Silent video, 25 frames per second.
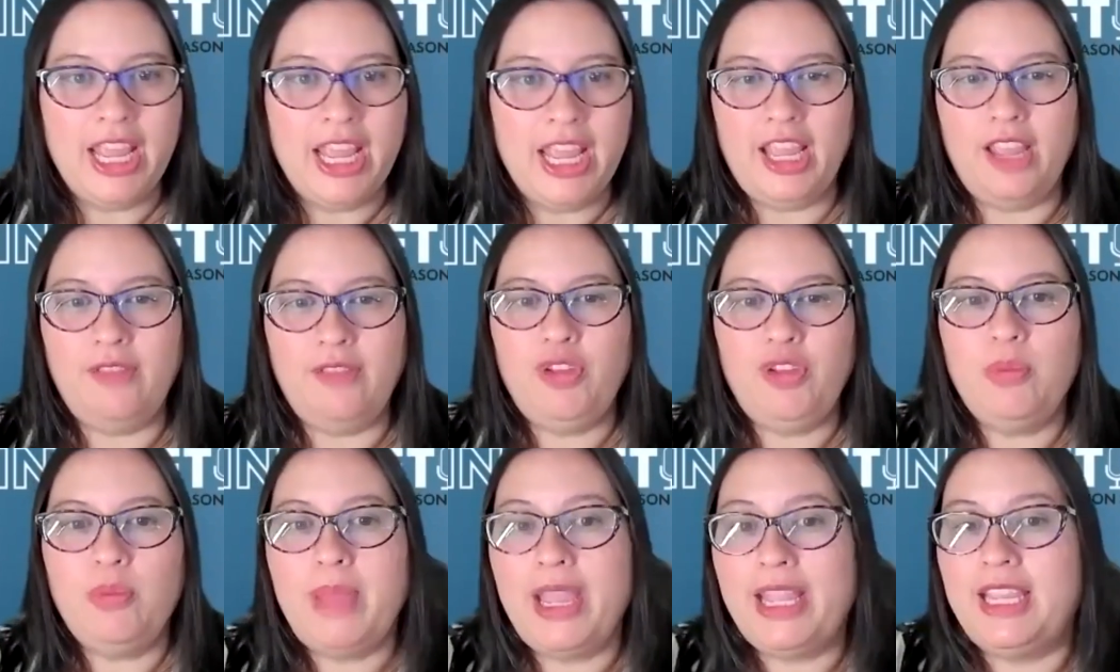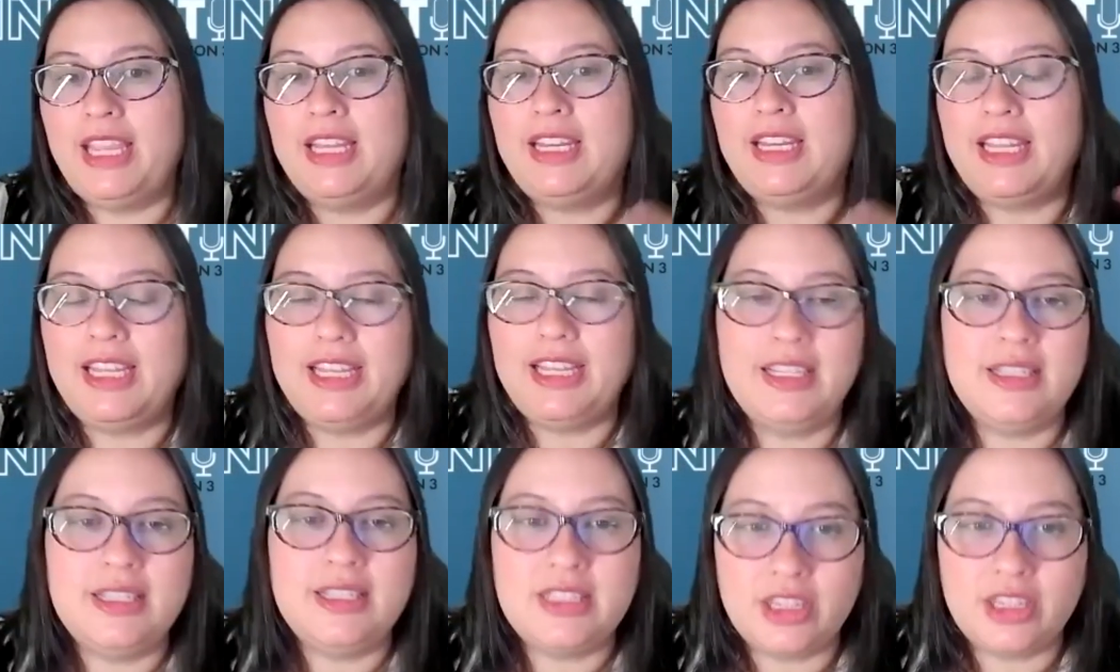If you make it
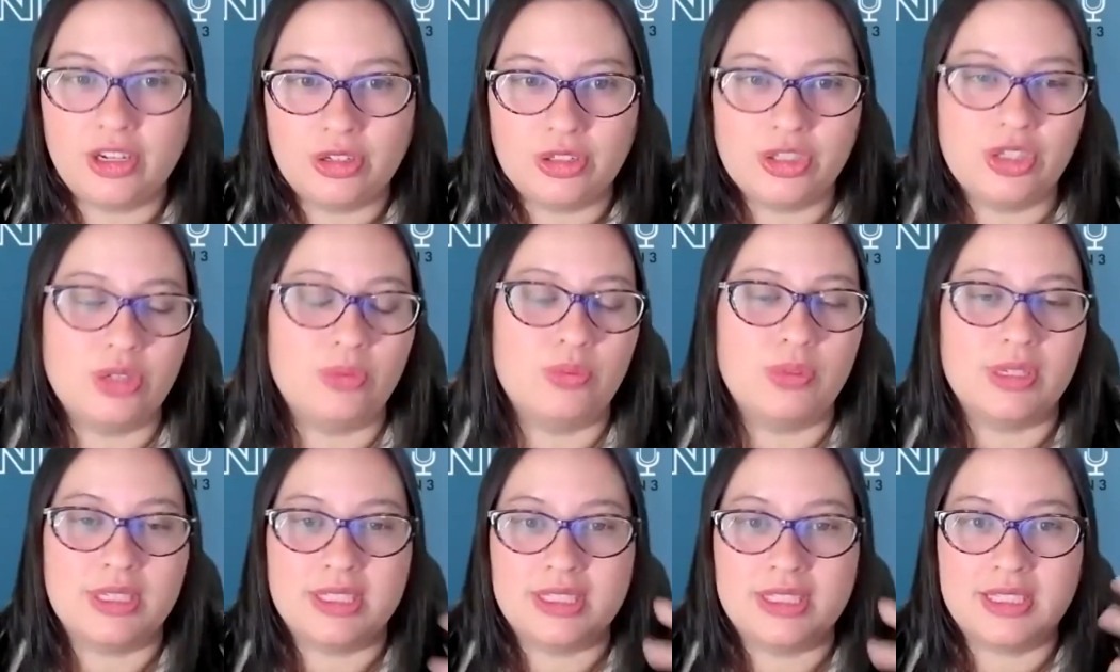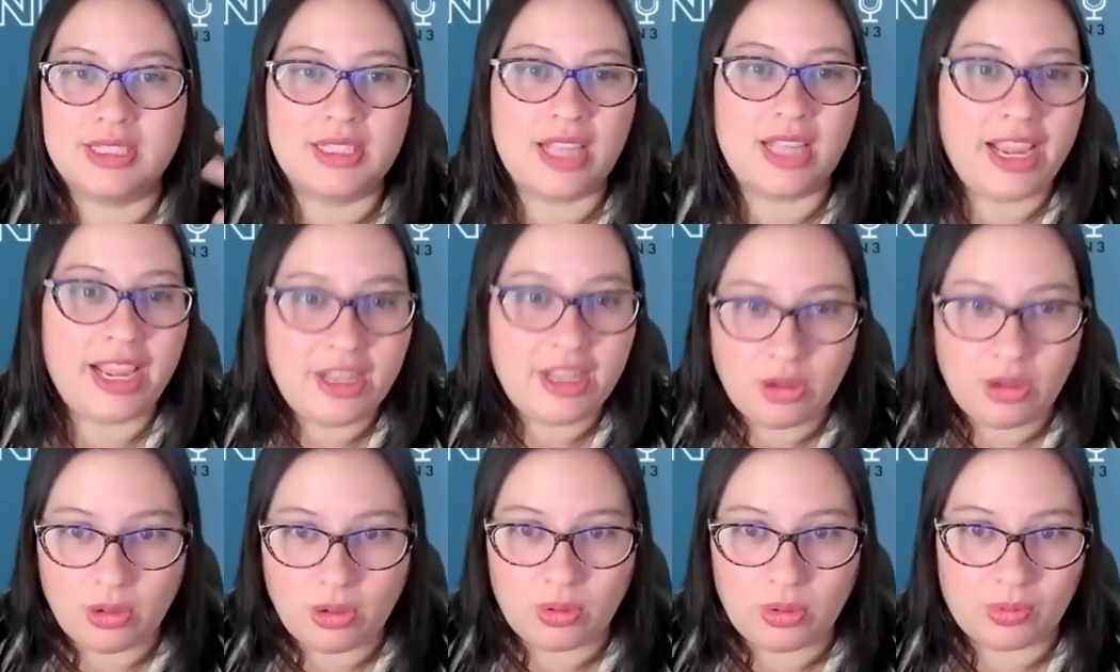easier to
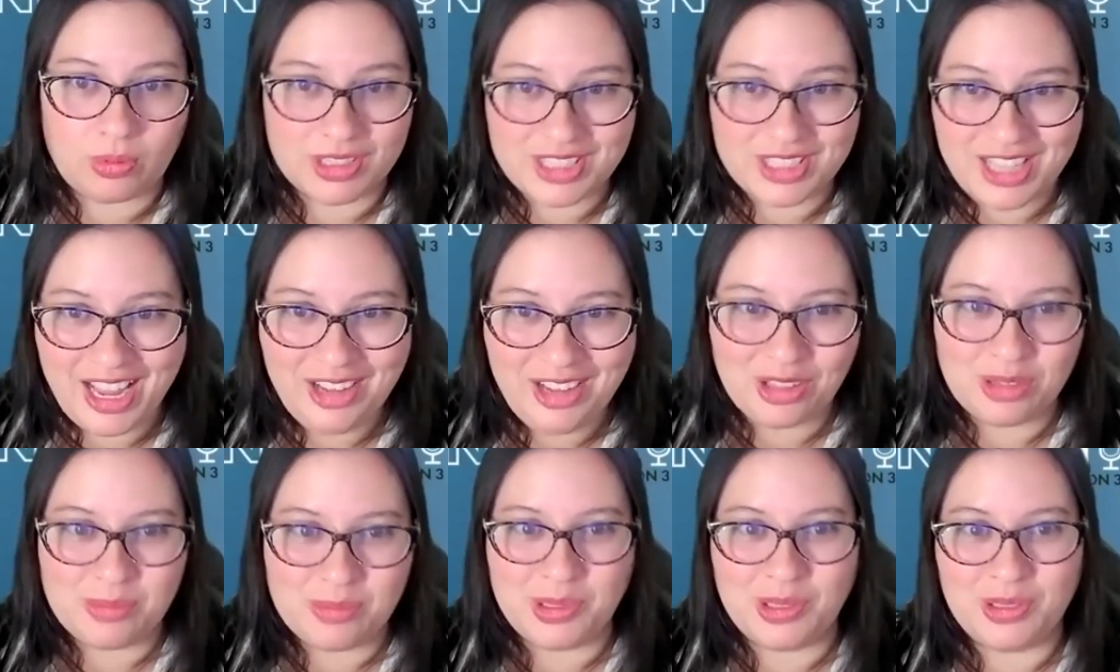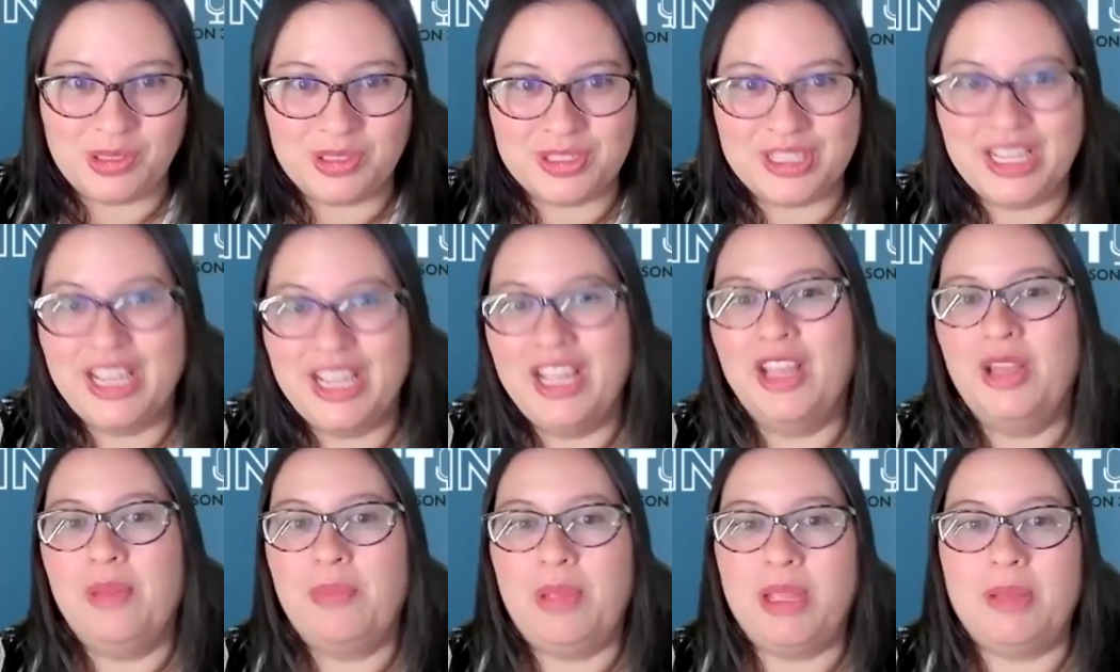recycle recyclables,
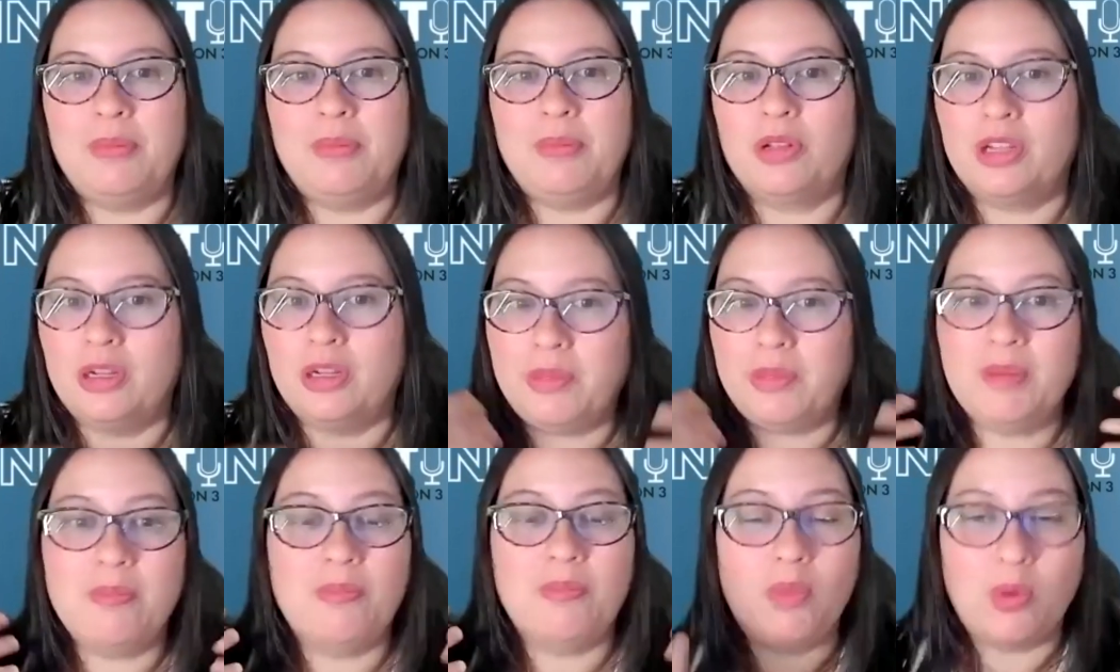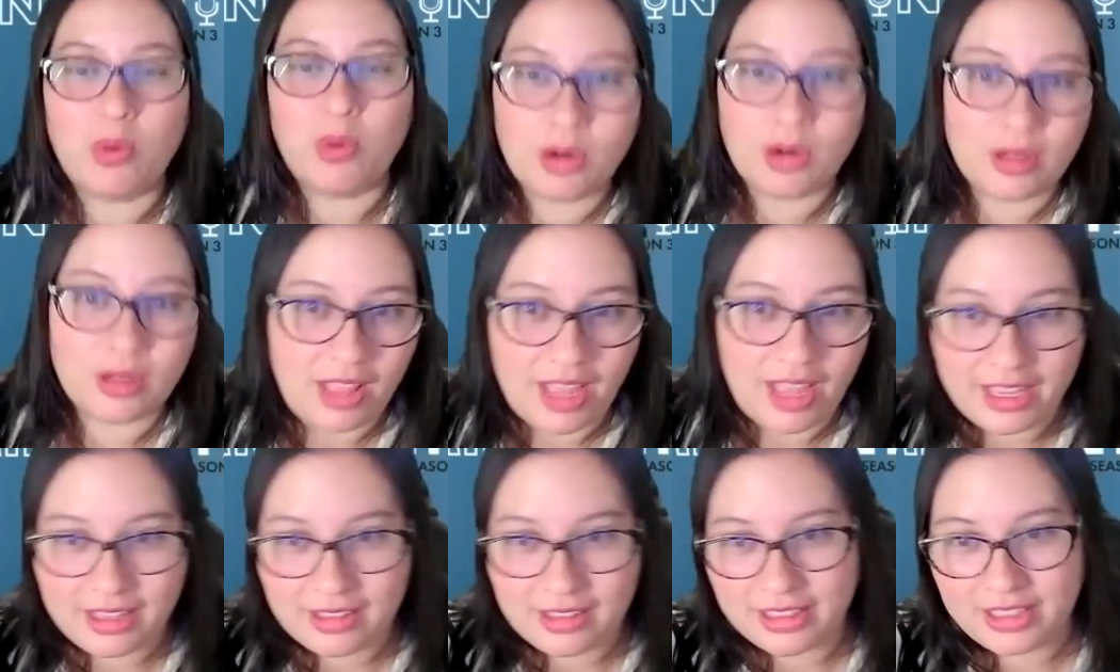people are going to be more
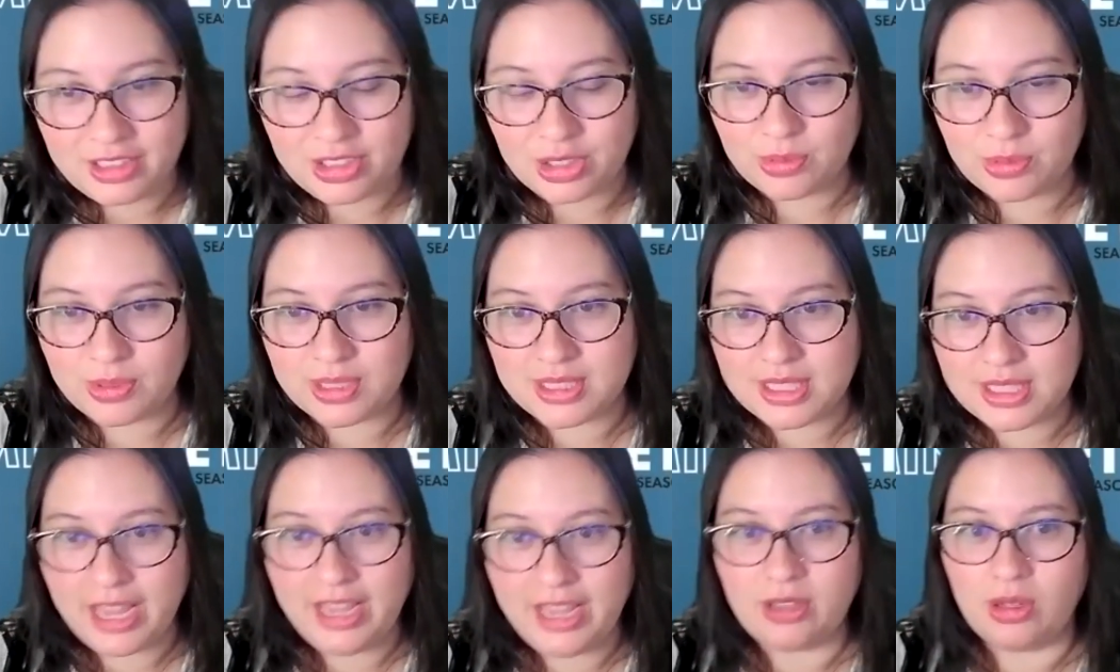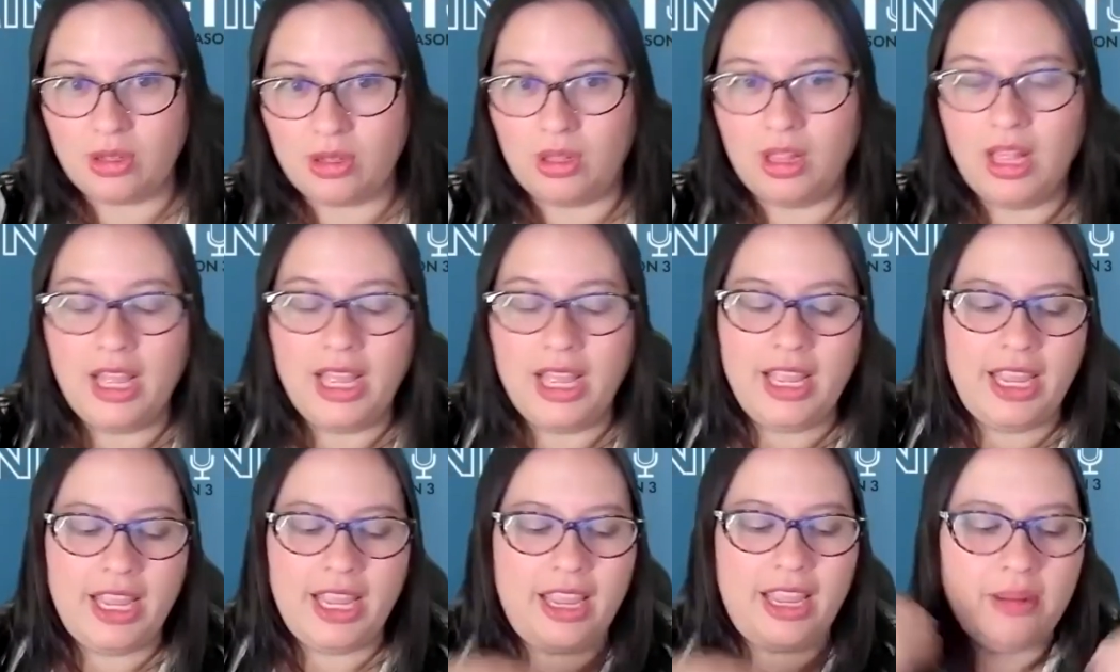likely to recycle.
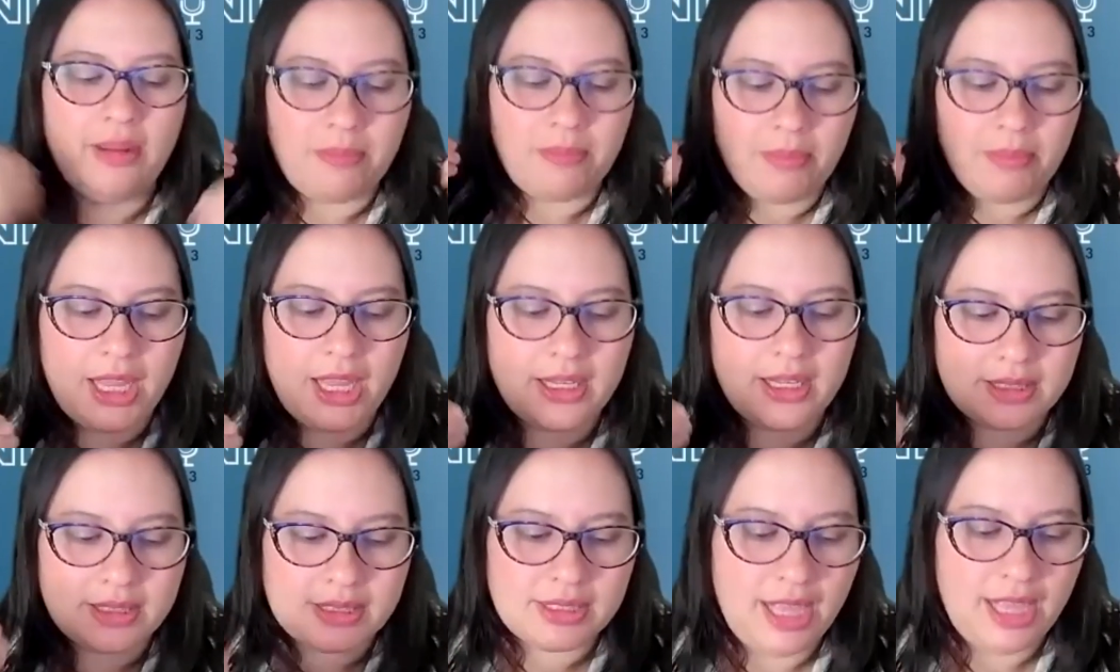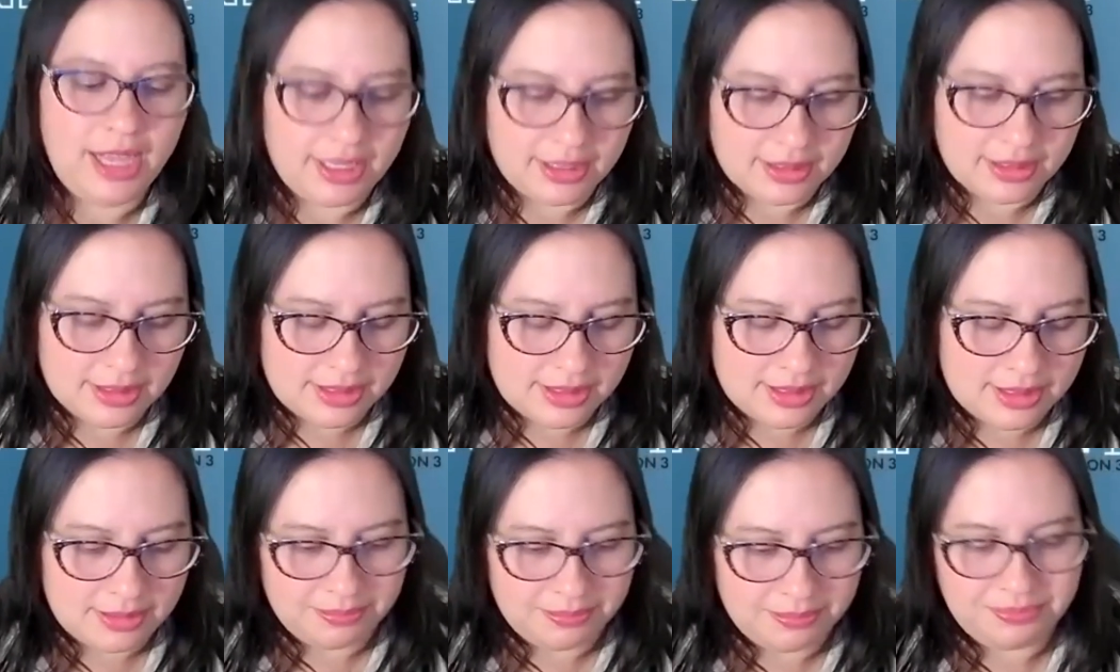It makes
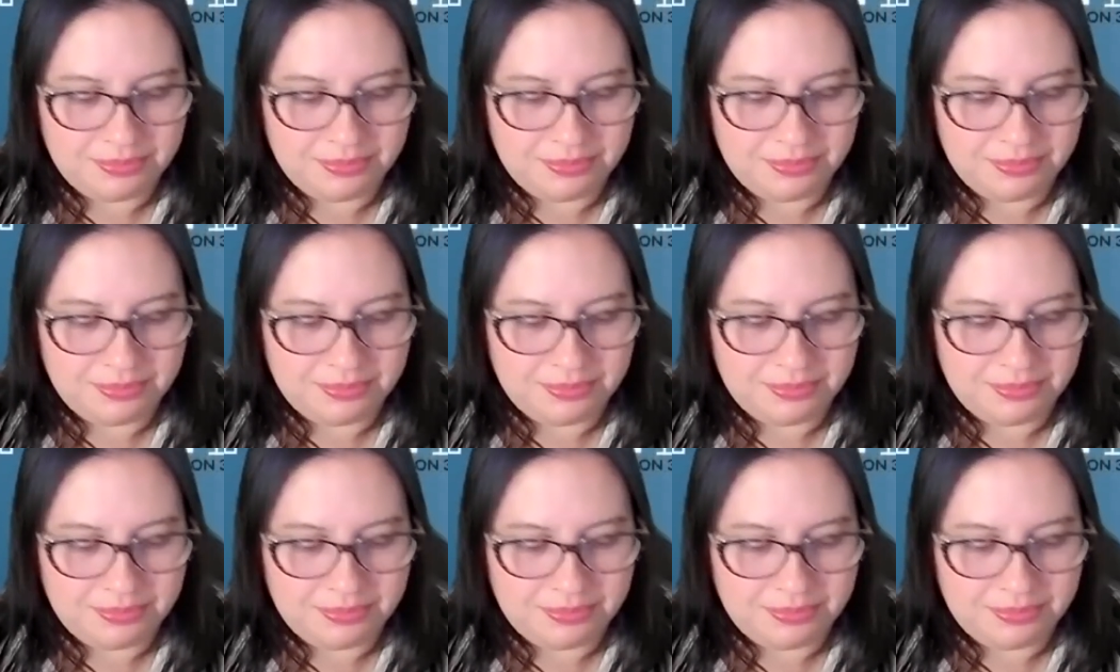sense.